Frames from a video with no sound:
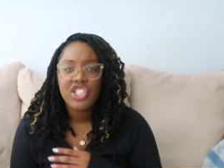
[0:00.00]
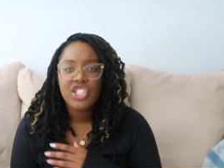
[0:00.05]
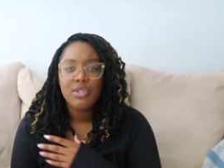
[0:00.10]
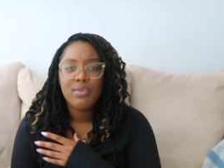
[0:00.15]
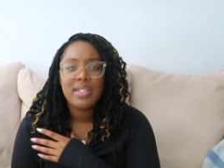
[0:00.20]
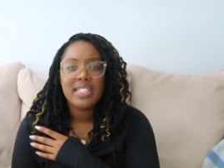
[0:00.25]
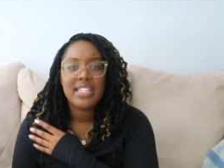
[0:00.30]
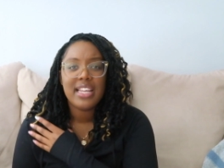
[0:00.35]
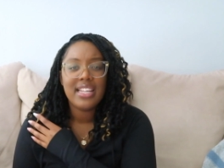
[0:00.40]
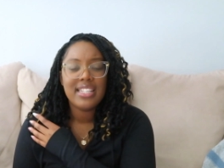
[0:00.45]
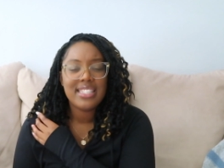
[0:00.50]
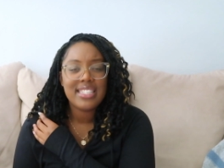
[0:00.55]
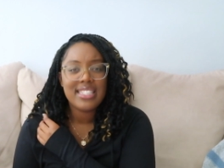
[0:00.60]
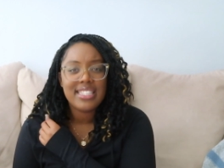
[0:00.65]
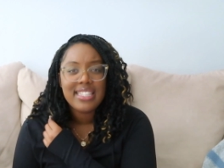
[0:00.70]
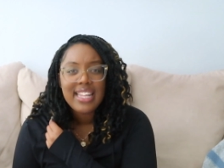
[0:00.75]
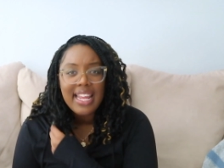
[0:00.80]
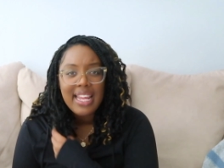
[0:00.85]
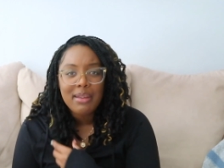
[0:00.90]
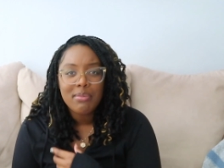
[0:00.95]
She was
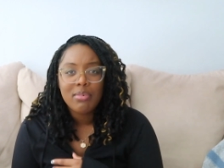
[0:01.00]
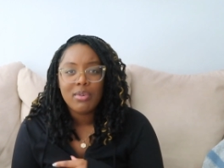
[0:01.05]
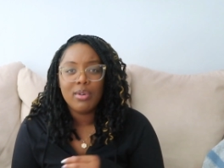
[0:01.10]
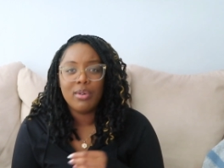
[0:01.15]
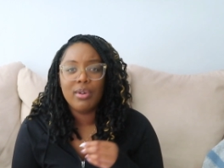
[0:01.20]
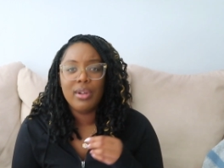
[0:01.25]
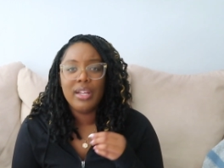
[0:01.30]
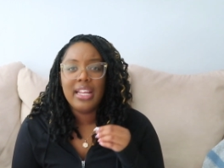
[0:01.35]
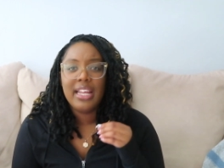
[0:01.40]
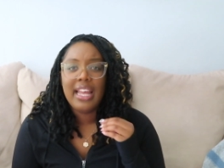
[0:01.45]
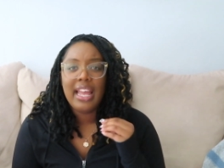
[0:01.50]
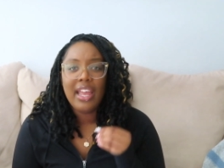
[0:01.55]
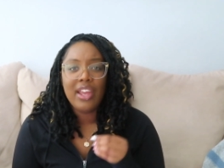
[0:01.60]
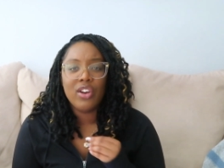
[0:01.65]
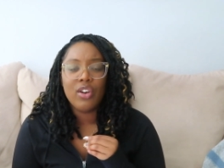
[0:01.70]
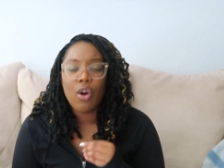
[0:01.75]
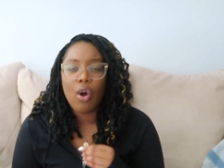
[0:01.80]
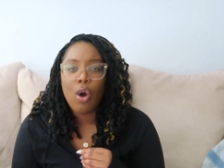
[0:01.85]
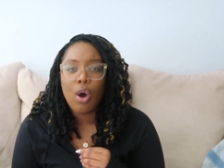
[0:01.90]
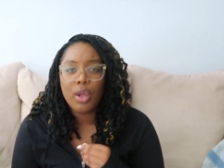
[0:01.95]
unstable
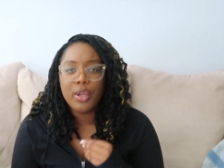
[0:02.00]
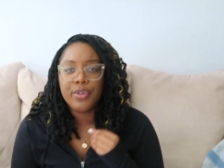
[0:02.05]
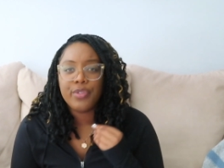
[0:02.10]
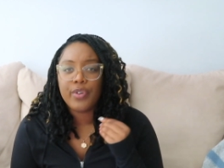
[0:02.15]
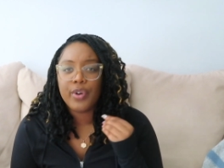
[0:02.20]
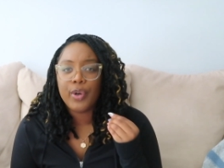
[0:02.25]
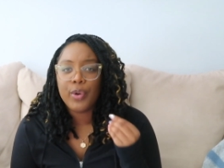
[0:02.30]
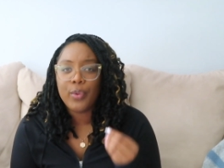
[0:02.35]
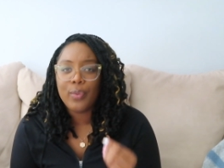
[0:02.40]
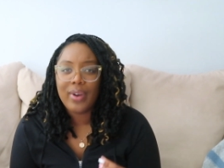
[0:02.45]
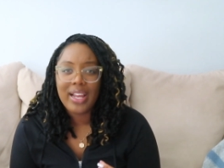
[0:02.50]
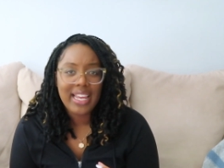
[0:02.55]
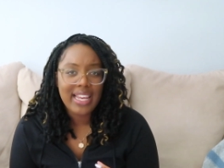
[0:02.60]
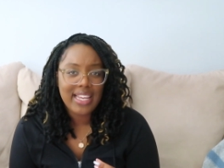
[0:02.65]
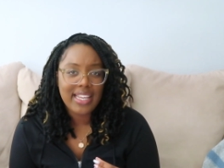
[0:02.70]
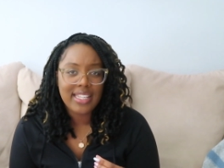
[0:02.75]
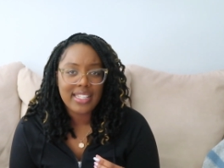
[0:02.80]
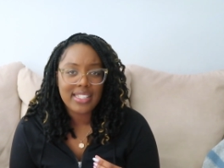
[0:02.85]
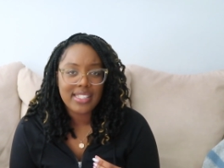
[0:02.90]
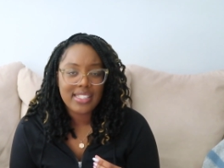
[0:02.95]
in all of her
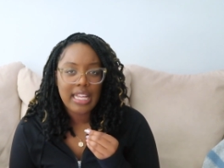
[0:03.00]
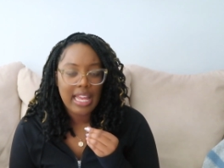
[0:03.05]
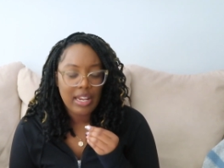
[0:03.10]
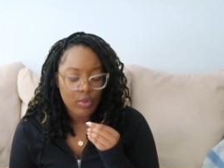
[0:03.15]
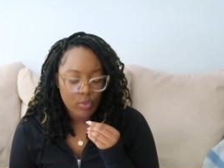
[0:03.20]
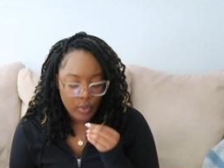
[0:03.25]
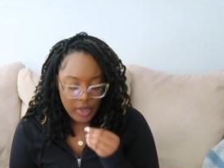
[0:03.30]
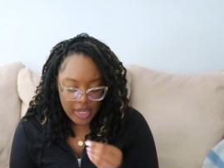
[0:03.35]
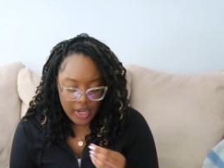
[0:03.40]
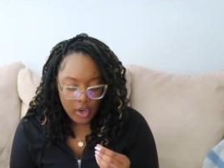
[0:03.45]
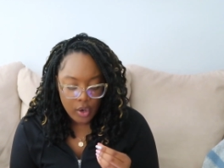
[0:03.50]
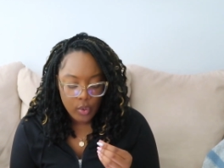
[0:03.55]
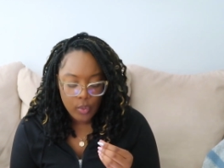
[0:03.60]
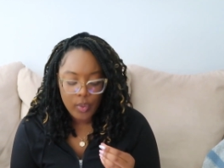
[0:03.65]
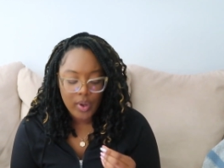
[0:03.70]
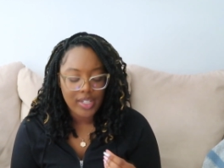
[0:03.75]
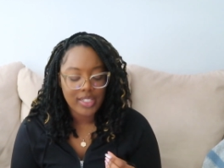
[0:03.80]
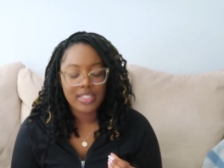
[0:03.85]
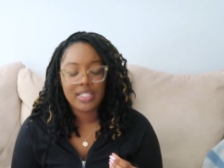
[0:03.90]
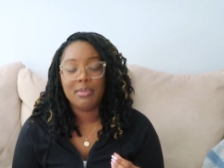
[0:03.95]
ways and we don't
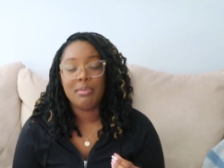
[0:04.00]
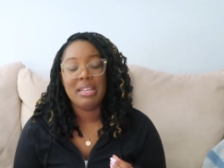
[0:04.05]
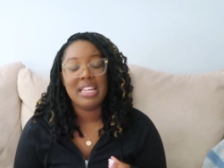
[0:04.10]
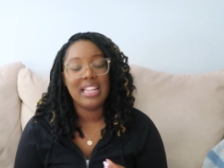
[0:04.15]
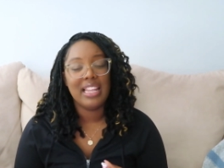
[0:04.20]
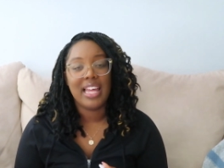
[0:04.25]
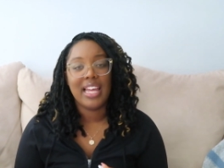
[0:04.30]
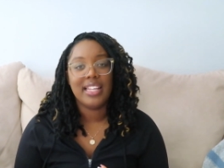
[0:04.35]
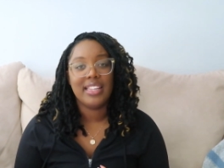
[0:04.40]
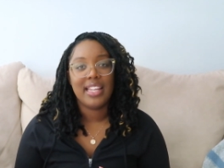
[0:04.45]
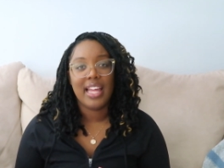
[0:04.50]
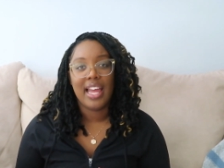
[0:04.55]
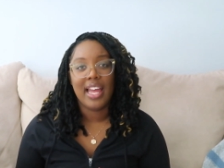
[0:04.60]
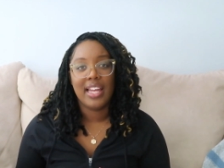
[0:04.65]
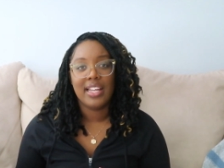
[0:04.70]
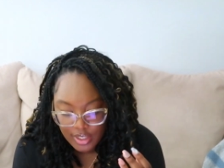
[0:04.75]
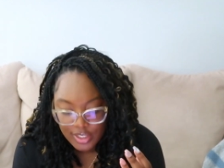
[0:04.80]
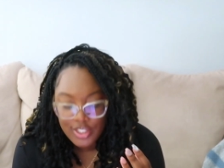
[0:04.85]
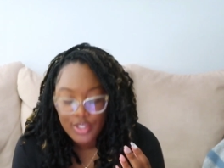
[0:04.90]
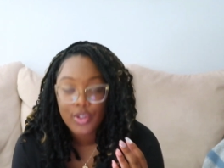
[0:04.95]
want to be like
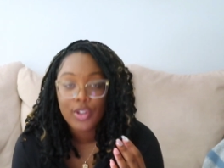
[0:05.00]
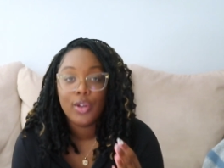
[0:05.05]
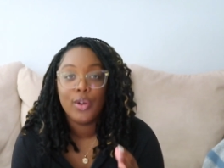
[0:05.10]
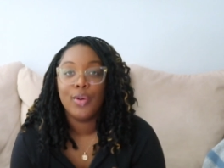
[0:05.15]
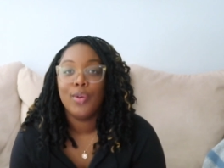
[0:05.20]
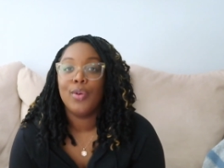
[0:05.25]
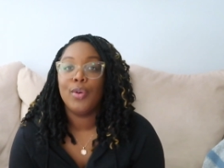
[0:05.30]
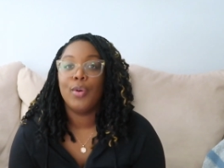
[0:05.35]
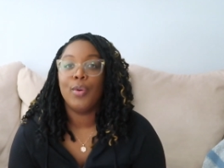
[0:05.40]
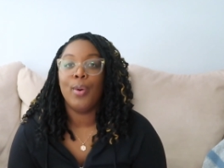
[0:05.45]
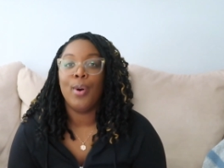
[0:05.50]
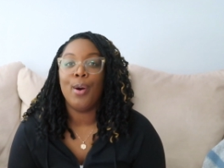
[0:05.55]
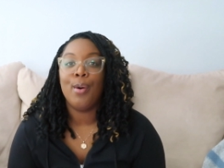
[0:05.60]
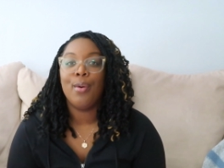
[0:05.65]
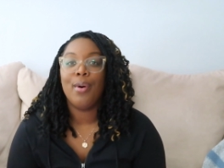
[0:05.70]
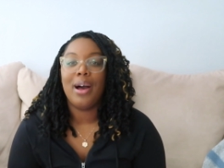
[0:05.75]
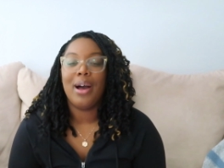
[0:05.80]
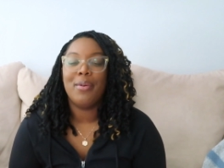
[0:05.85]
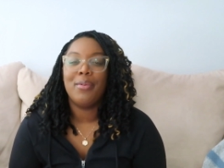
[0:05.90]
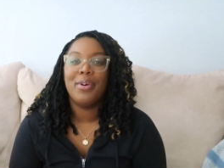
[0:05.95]
that. There's a
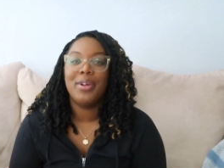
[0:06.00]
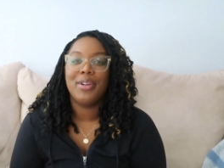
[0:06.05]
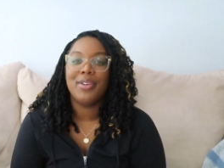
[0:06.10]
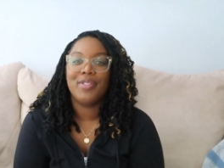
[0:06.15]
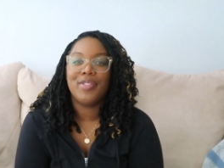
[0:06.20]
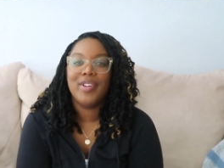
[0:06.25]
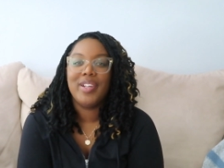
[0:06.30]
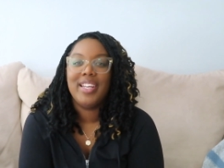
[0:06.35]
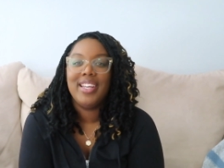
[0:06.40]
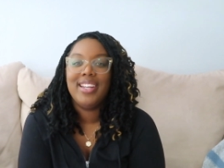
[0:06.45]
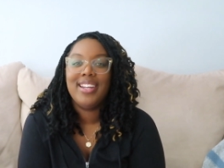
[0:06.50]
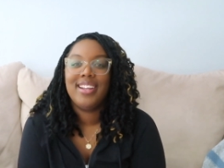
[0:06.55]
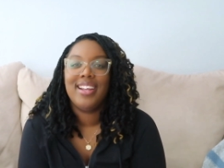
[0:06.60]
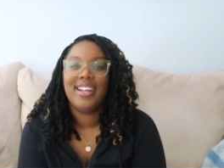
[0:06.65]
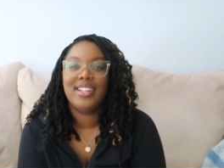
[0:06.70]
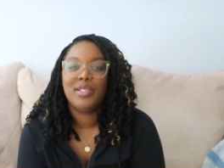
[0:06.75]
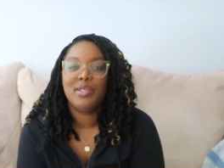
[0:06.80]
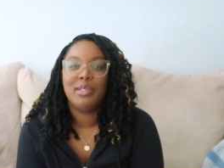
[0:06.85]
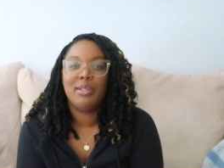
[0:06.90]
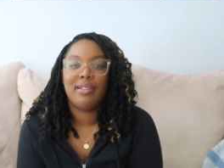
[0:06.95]
quote I want to read
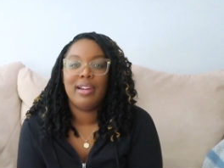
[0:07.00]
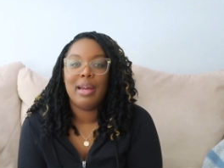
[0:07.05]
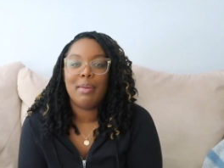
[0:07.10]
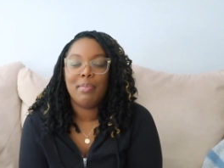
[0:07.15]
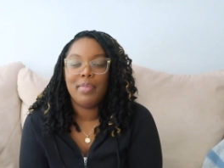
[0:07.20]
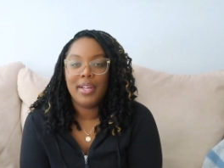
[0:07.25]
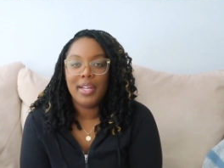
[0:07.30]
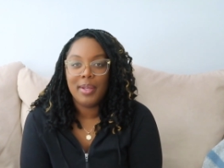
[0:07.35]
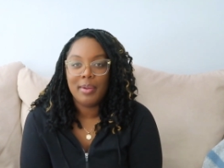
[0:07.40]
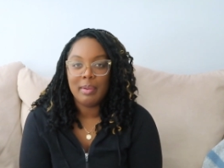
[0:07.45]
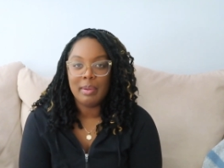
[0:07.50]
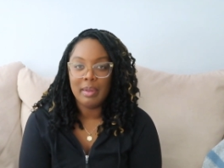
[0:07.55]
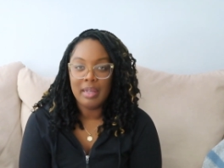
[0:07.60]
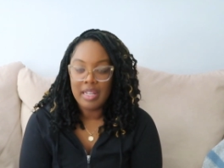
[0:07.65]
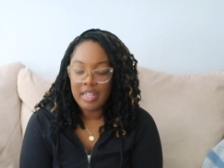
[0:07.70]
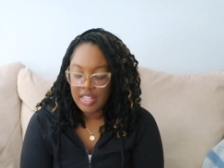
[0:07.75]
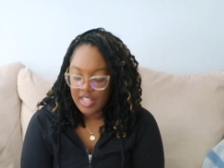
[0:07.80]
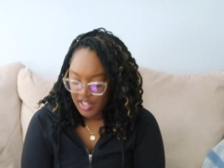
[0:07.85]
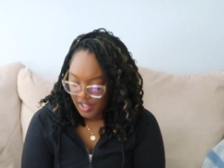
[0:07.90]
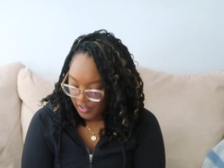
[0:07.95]
as we wrap up
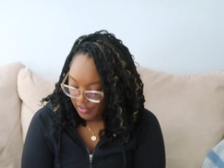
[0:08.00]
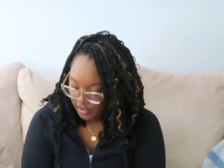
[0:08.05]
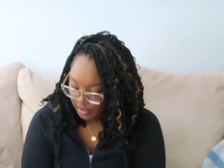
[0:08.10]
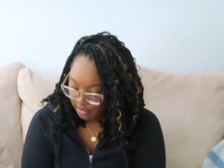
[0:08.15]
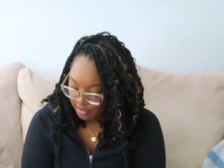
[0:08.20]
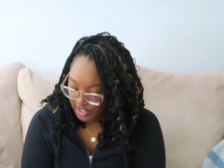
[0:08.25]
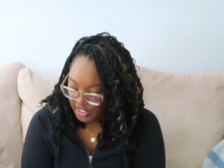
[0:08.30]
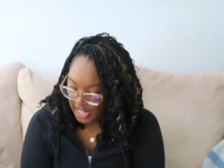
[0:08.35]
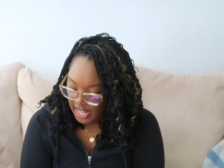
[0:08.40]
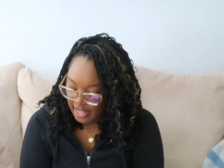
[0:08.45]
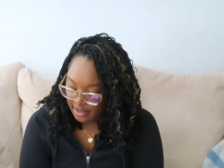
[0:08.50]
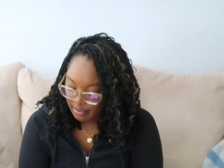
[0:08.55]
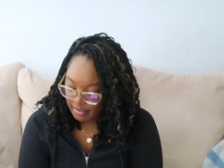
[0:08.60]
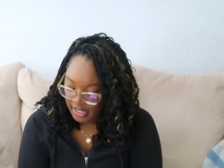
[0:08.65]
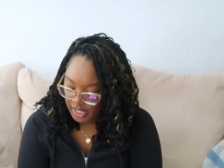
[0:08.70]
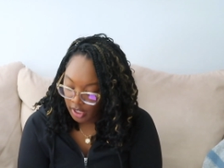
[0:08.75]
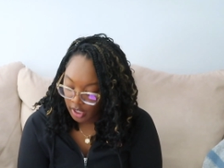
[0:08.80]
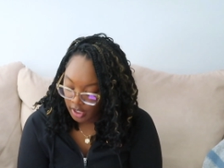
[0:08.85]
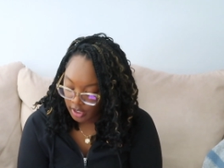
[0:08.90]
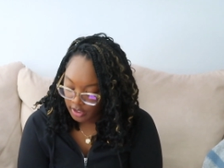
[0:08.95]
from John
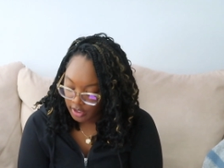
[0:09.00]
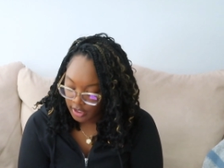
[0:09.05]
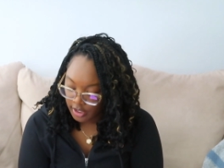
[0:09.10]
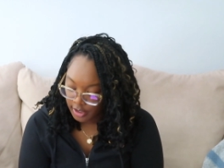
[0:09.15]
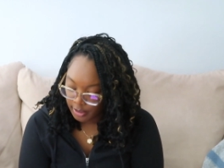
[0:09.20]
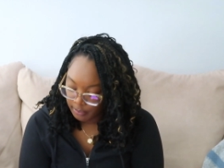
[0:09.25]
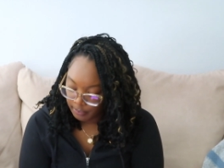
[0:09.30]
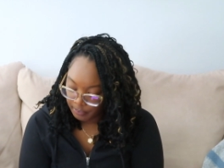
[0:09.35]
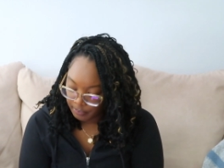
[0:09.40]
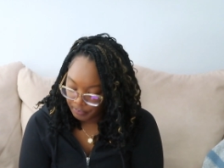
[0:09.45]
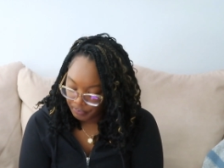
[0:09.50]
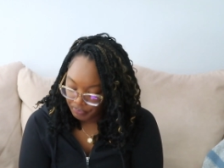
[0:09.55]
MacArthur.